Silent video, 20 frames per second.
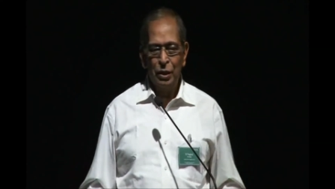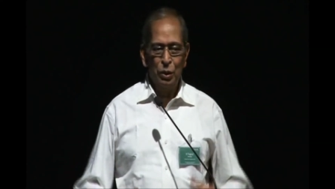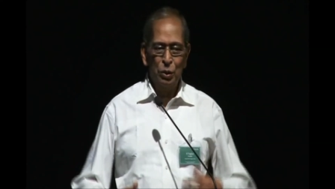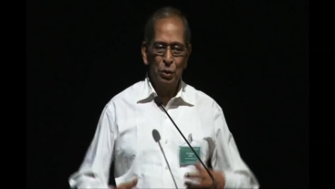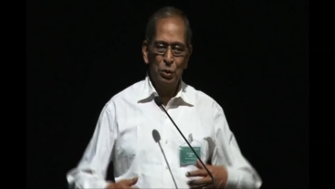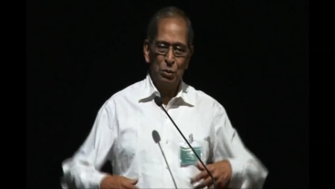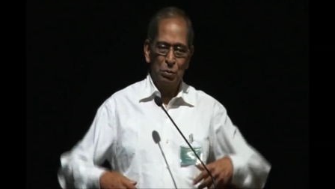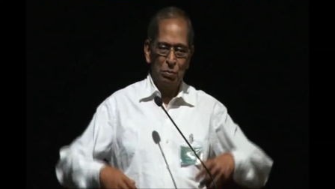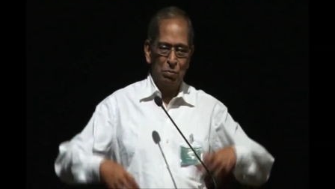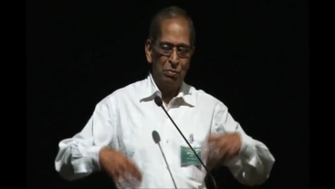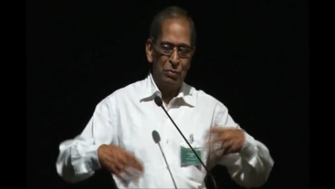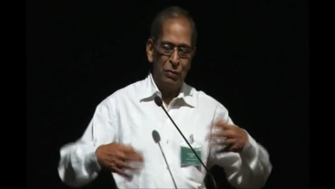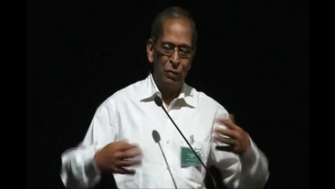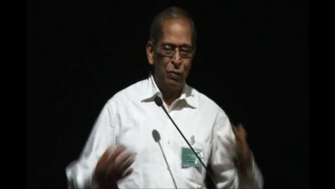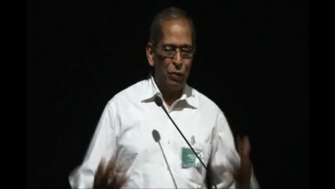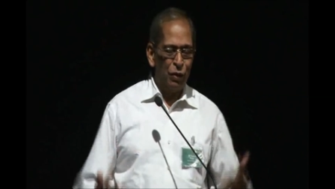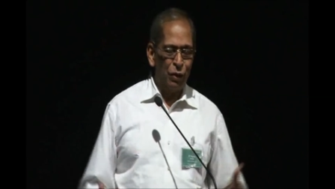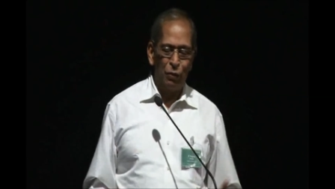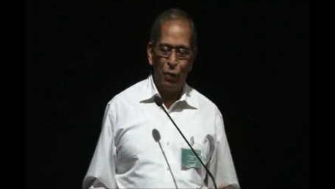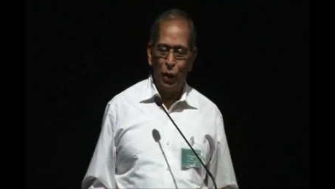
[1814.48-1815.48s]
to,
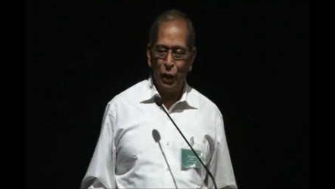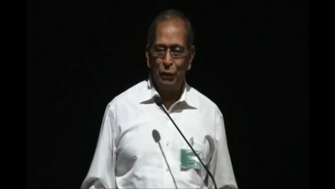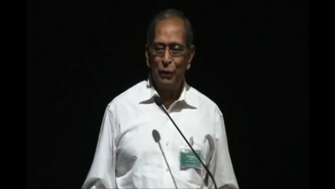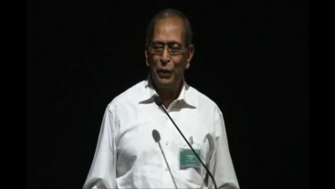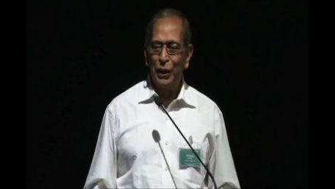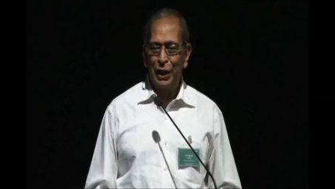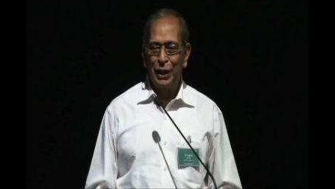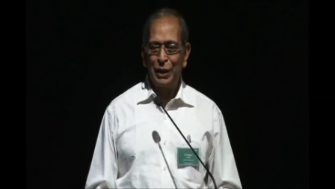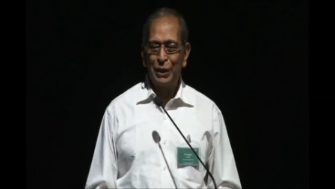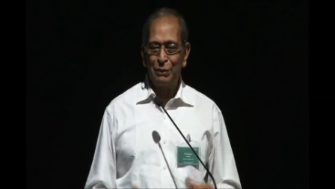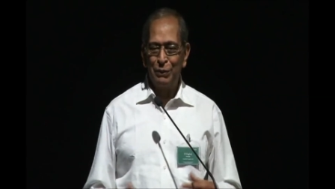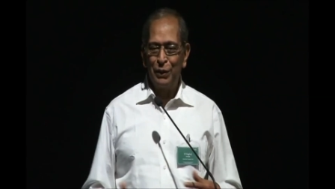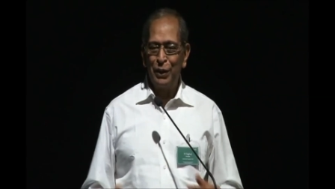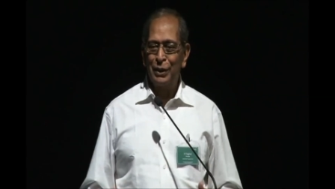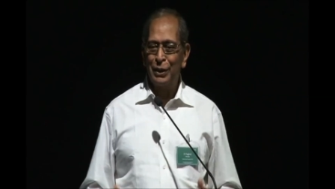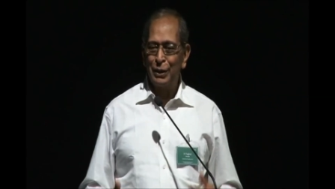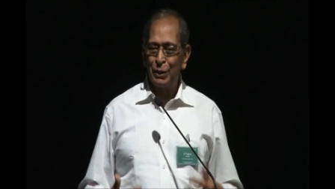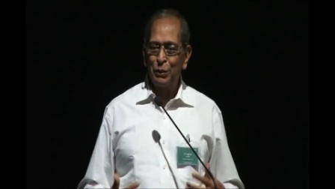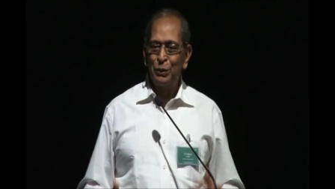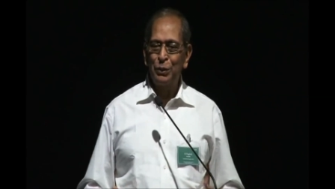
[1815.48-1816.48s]
for whatever it is
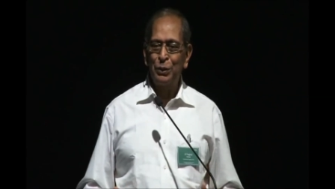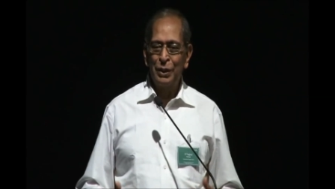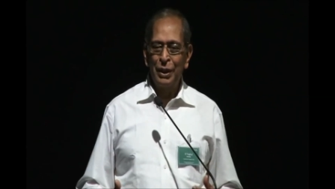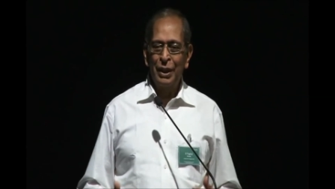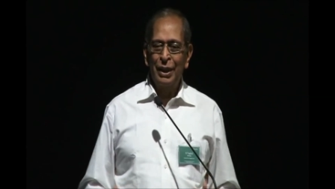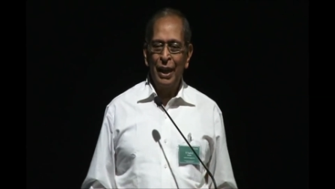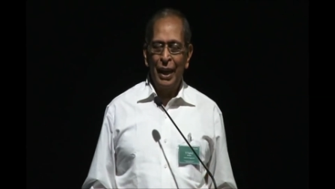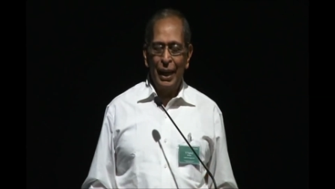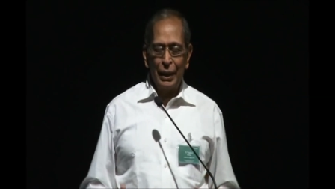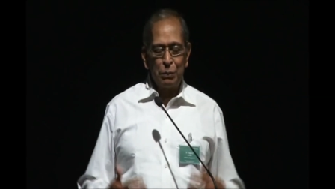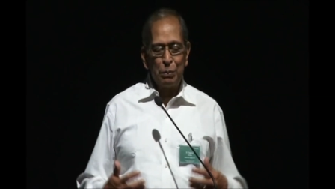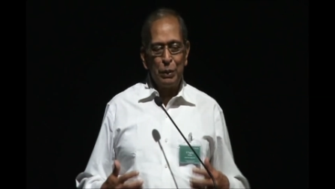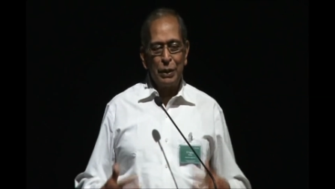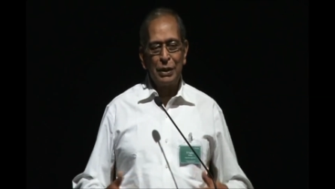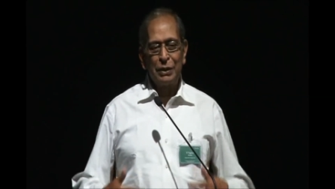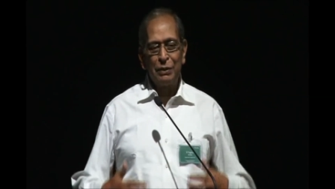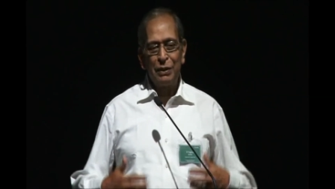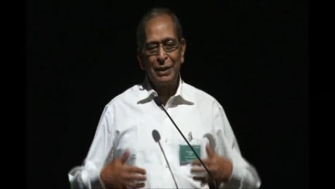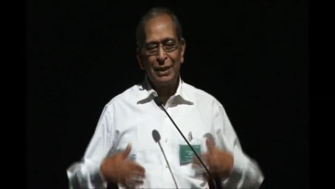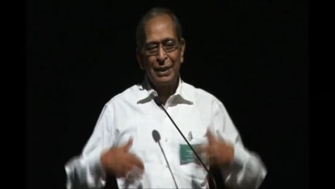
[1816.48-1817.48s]
worth, to
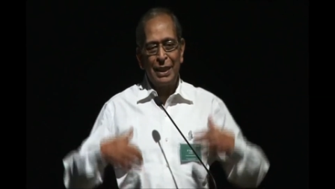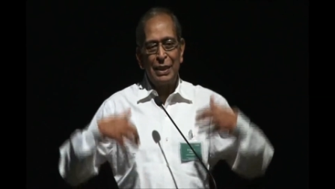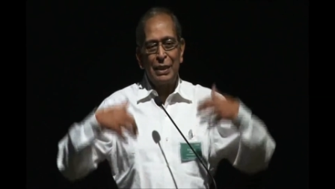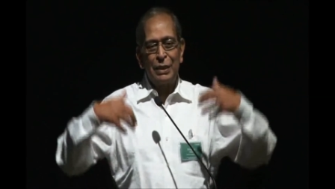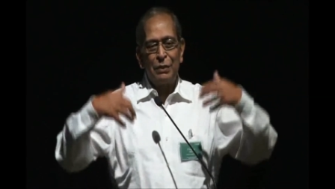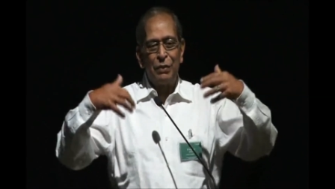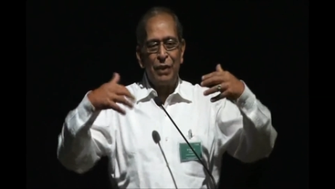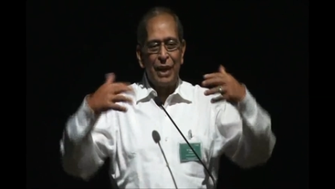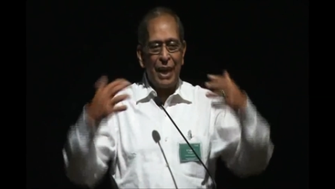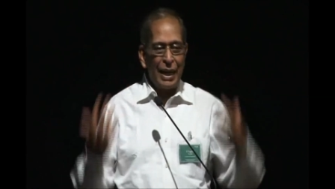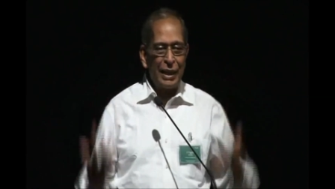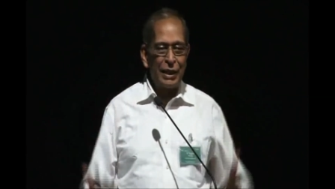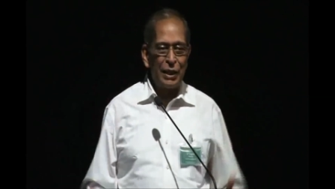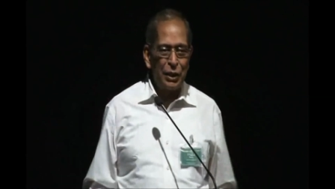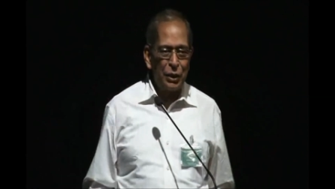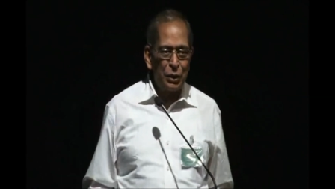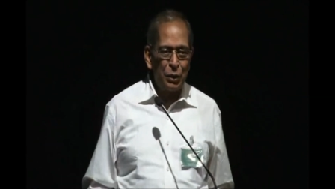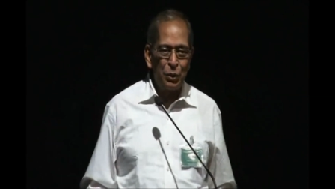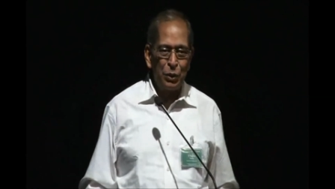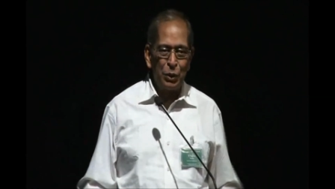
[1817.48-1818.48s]
express our sense of
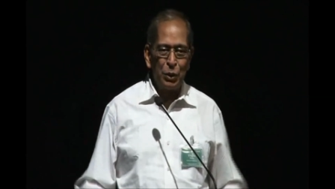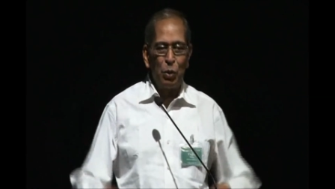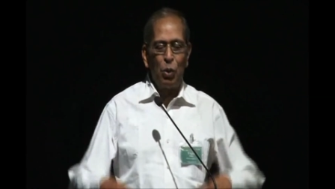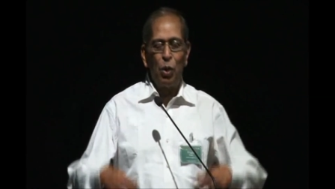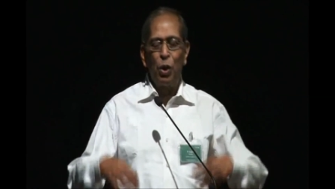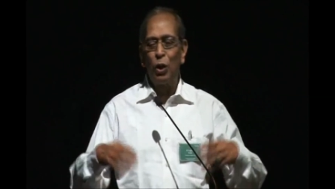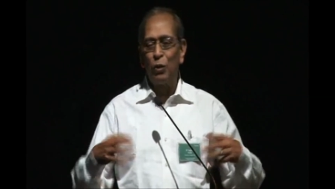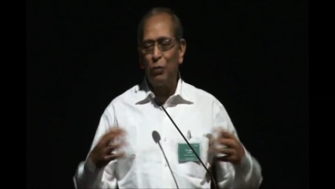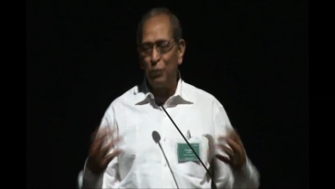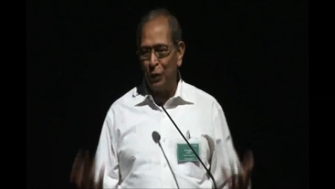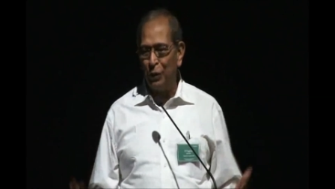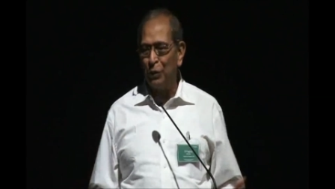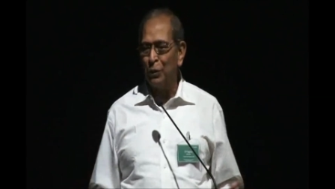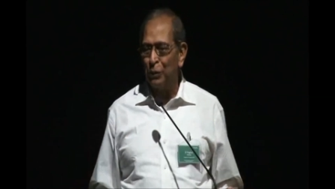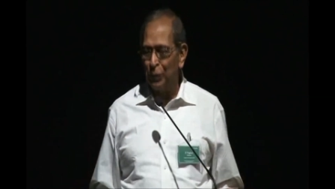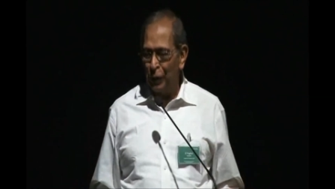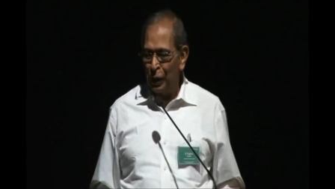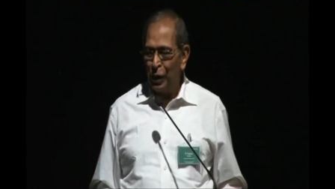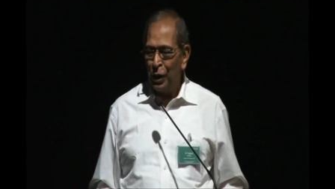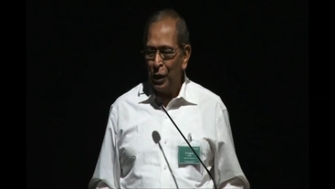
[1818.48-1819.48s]
gratitude to all of
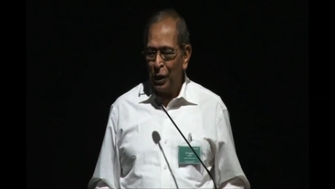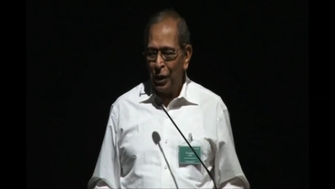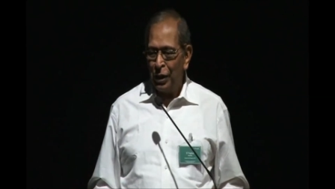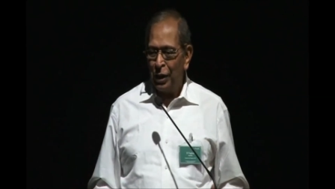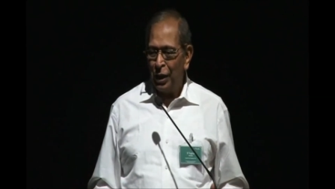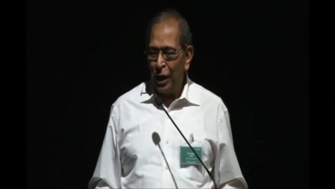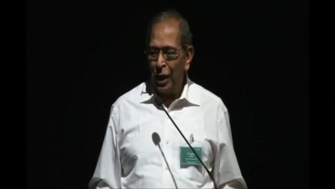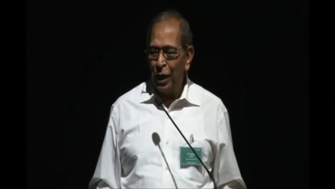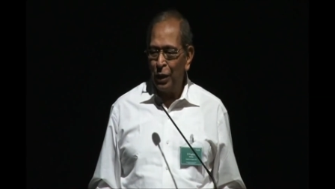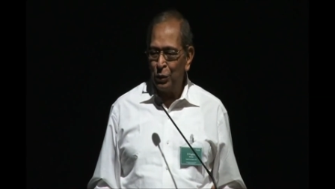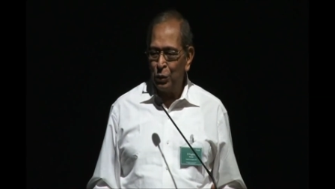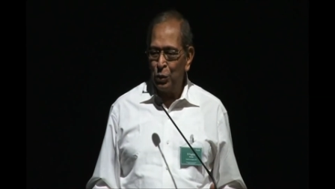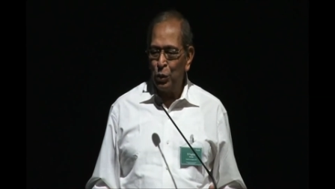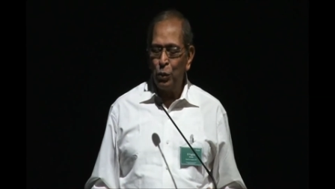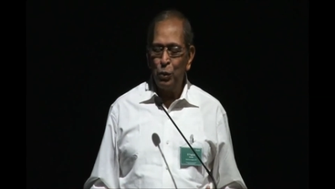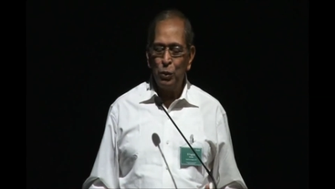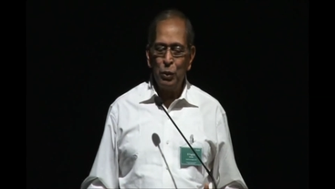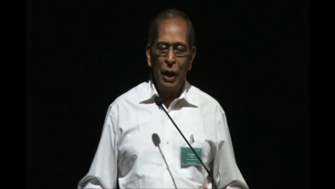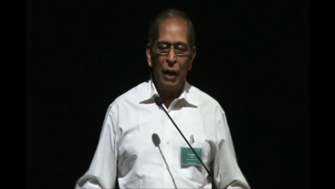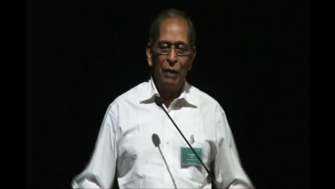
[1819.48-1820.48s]
you uh,
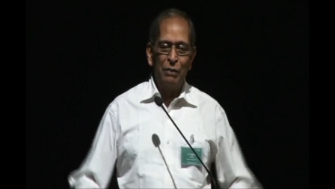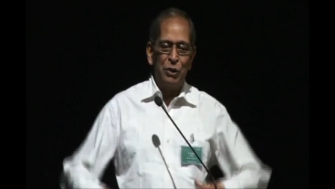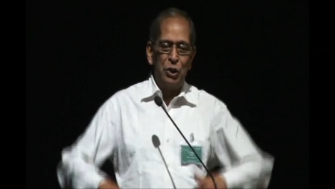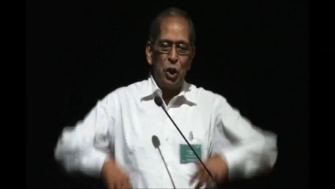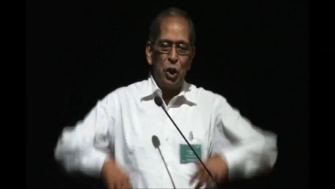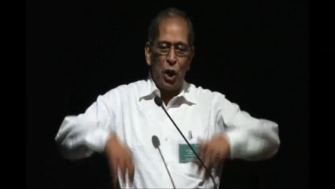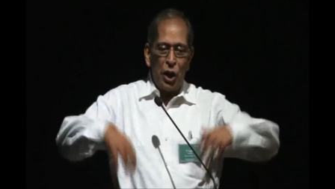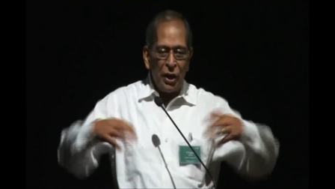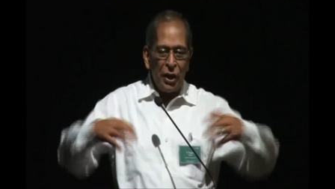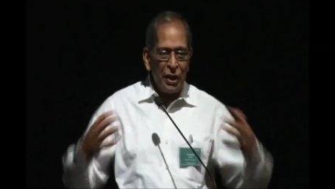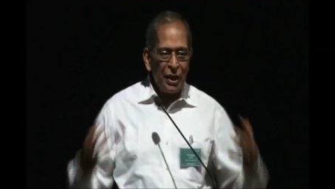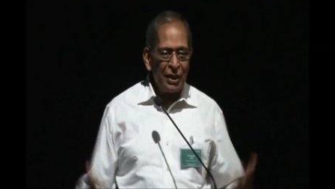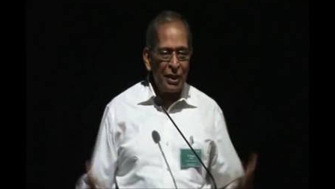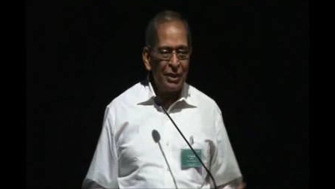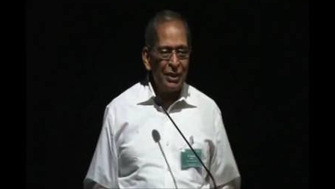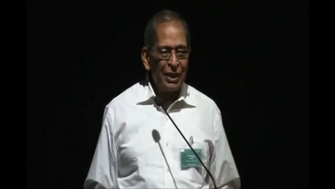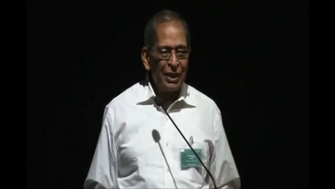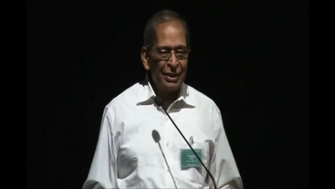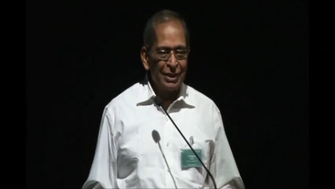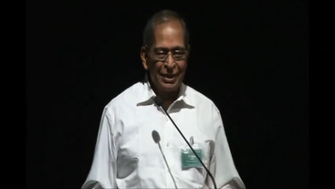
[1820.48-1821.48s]
to have joined
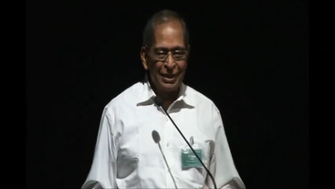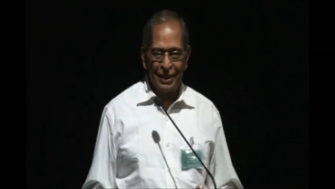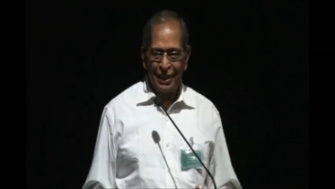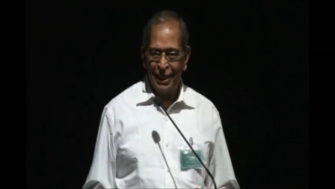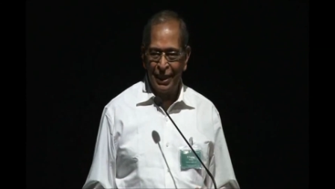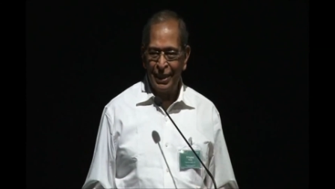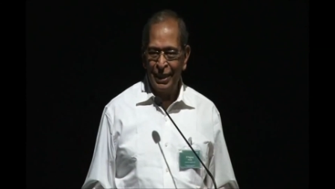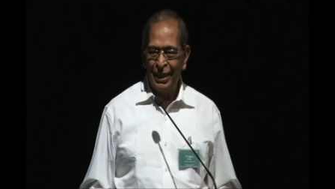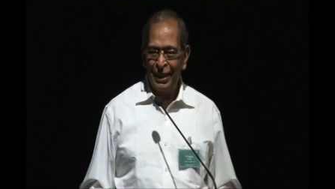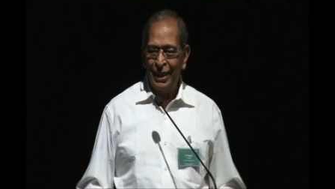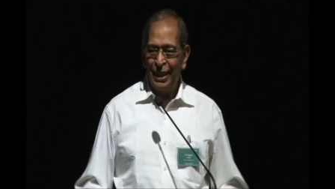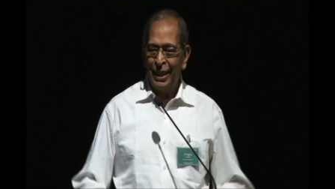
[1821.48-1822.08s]
in this uh,